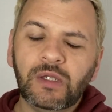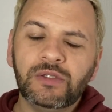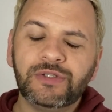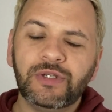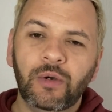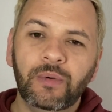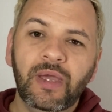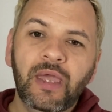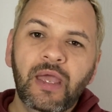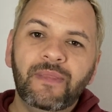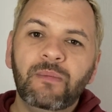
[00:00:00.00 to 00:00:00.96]
So
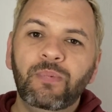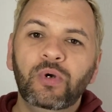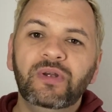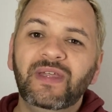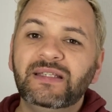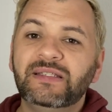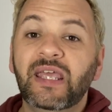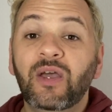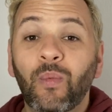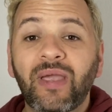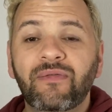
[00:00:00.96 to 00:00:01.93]
the important thing to
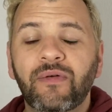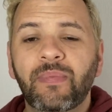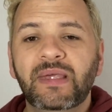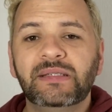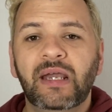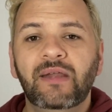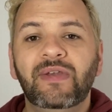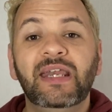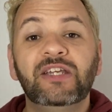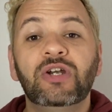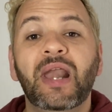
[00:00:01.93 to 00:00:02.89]
take away from this kind of
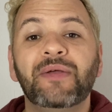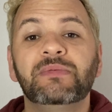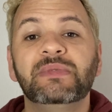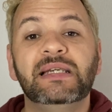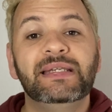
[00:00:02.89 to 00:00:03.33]
initial announcements,